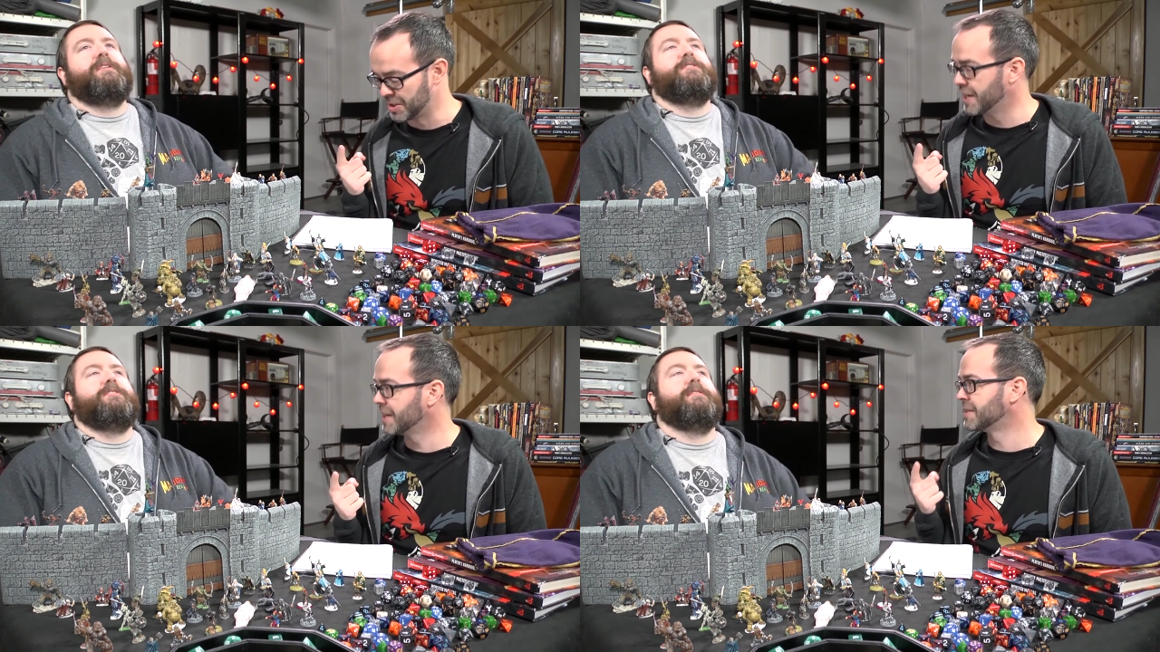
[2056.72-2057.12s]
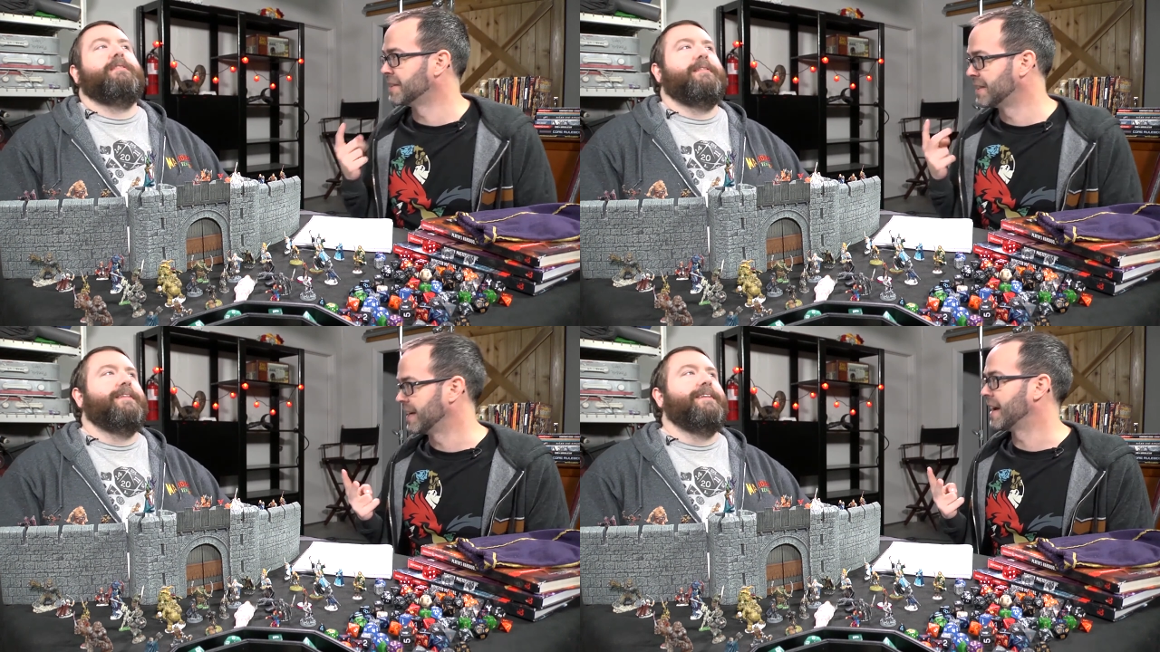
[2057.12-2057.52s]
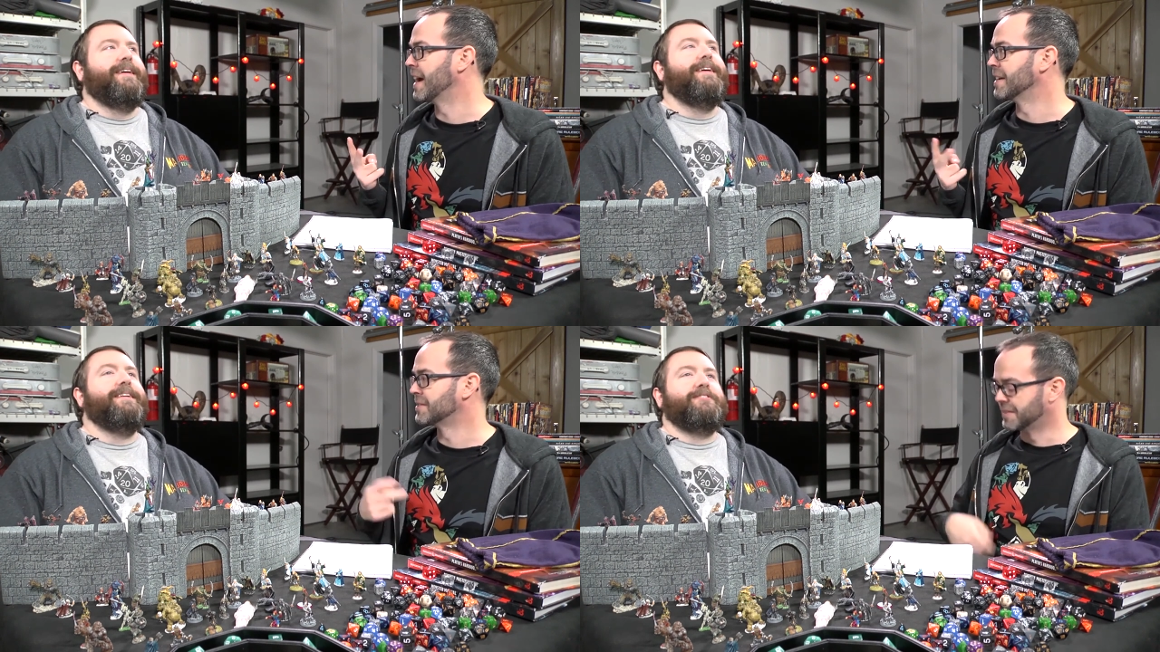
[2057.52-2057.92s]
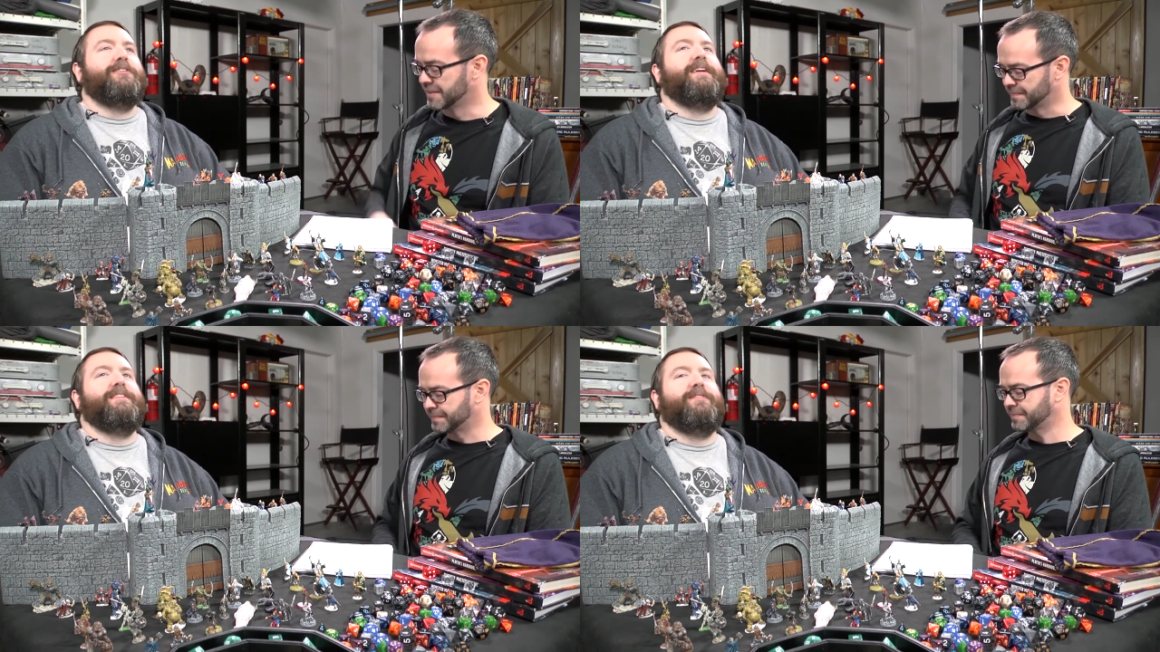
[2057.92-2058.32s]
Speaker 1: seed. Kiss chicks and kick ass. That's a
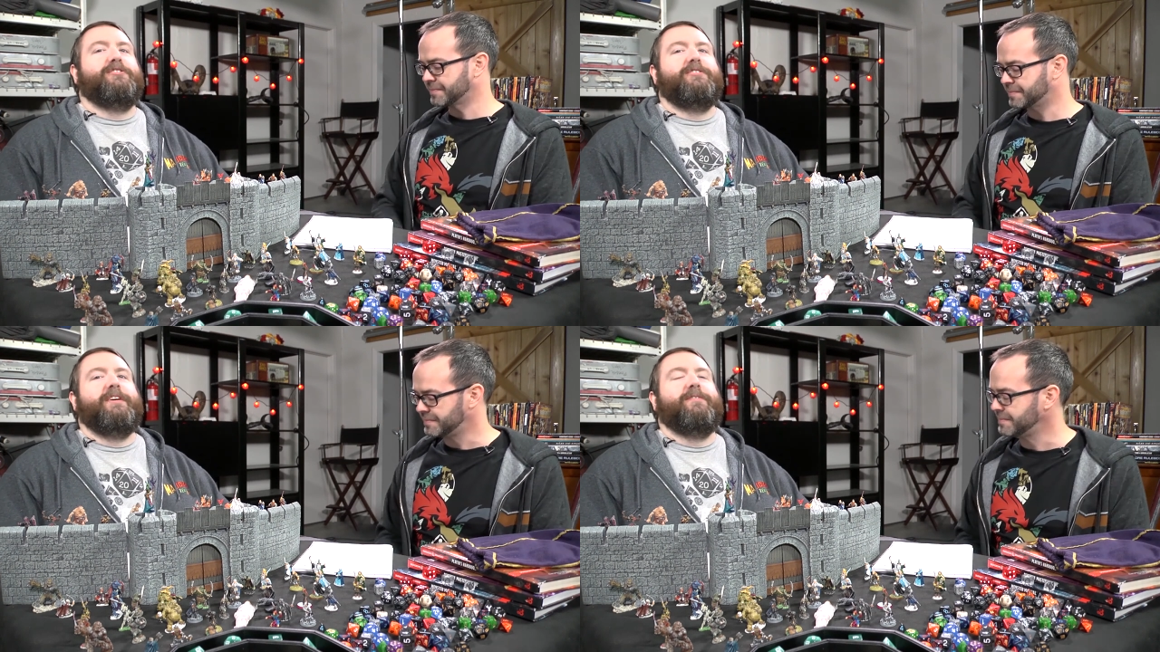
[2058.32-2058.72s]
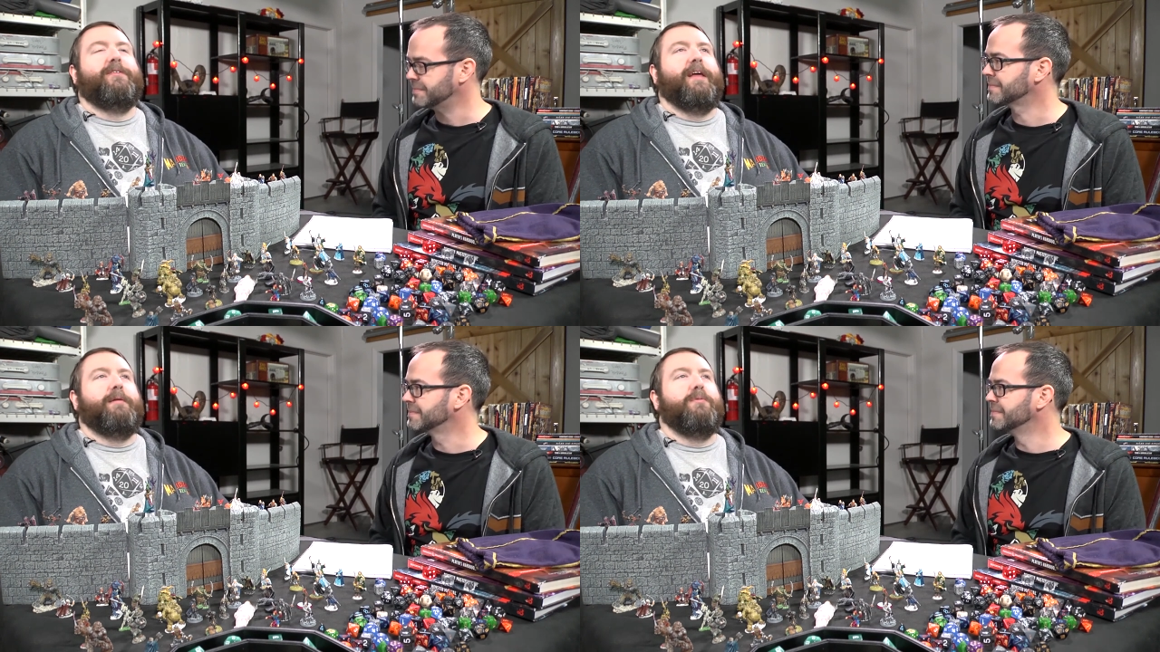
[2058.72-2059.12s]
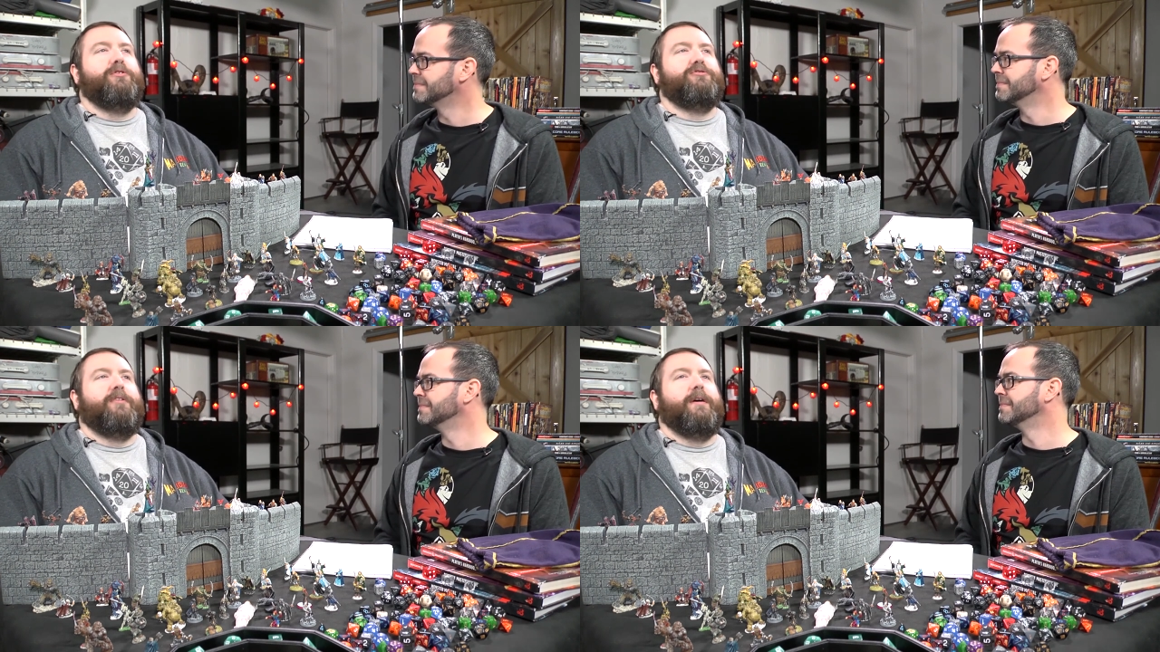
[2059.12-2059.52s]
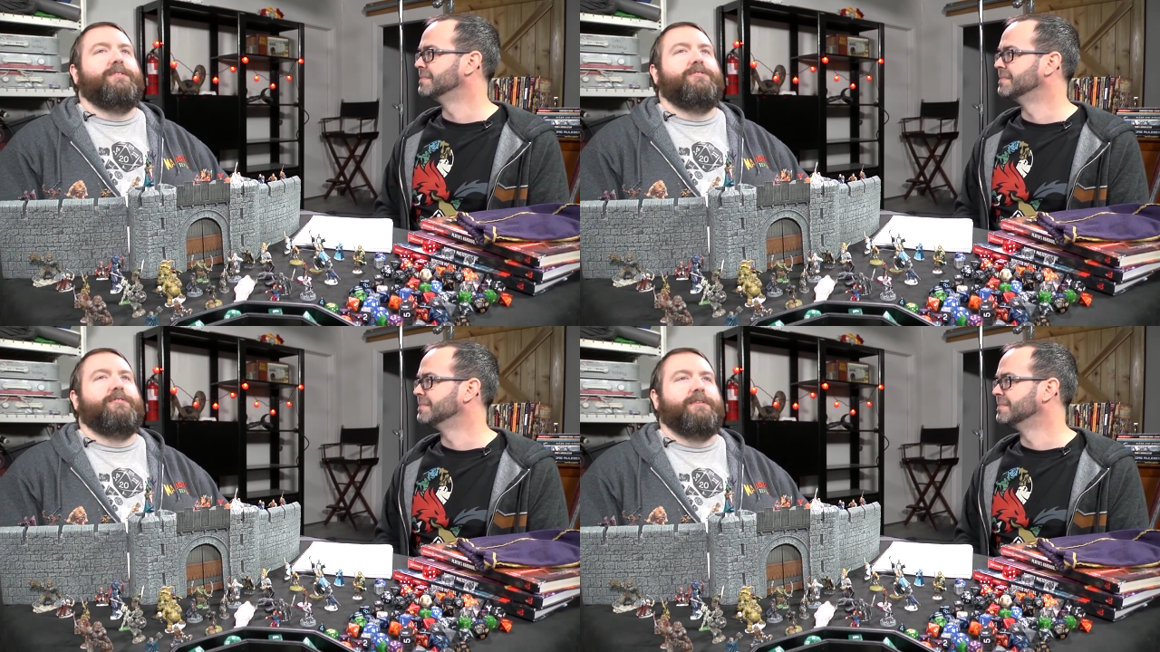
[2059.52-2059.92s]
great adventure seed for, like,
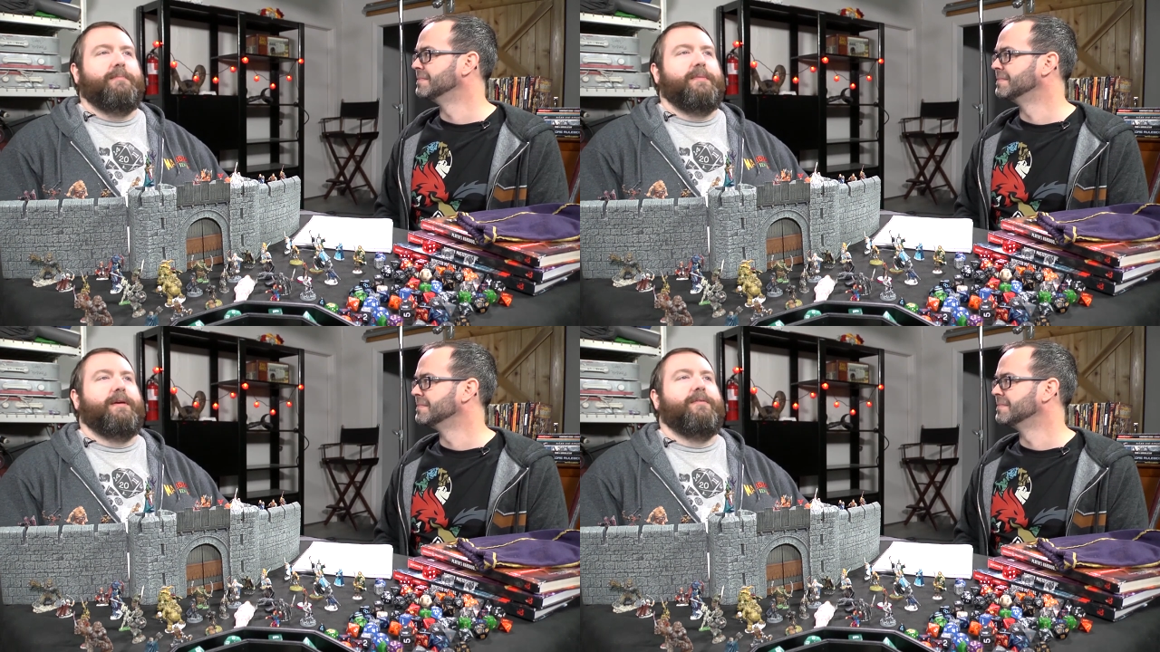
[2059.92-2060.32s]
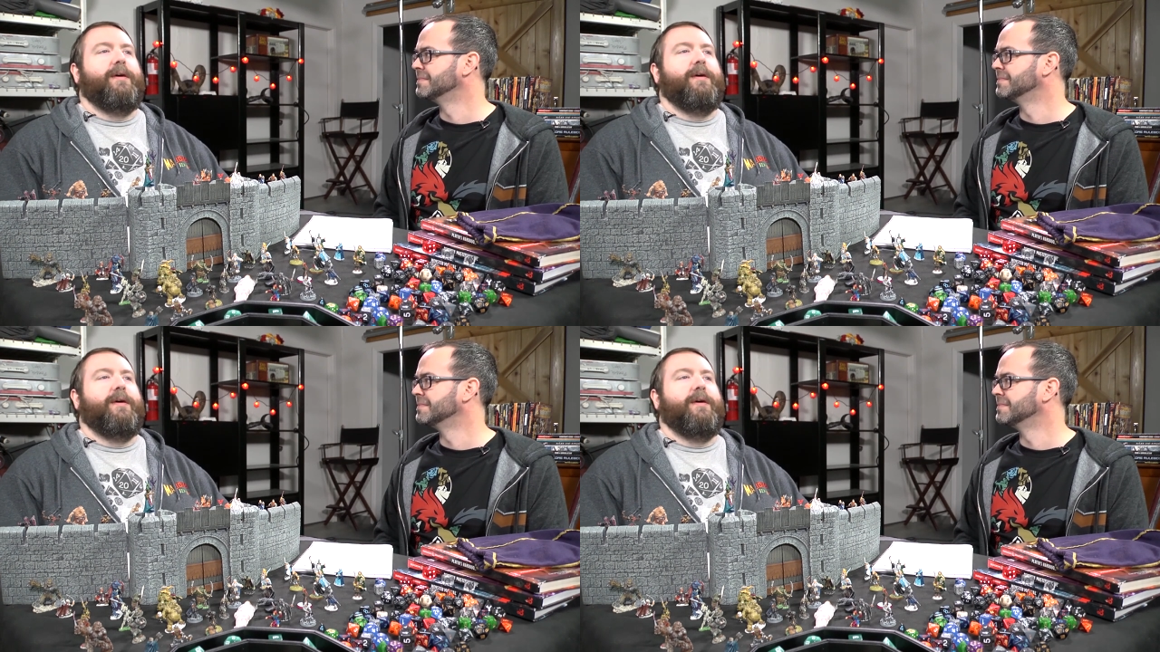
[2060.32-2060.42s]
Modrons or something,